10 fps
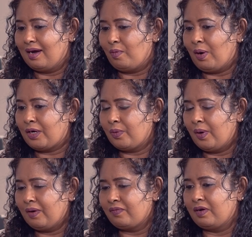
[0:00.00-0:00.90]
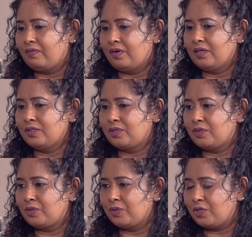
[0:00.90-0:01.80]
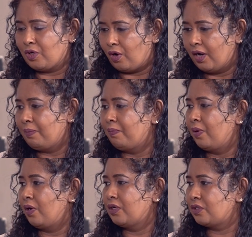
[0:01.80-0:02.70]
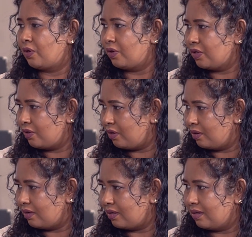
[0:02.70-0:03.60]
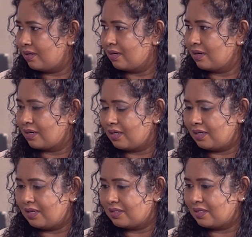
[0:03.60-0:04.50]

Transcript: what you have given to your employees or your colleagues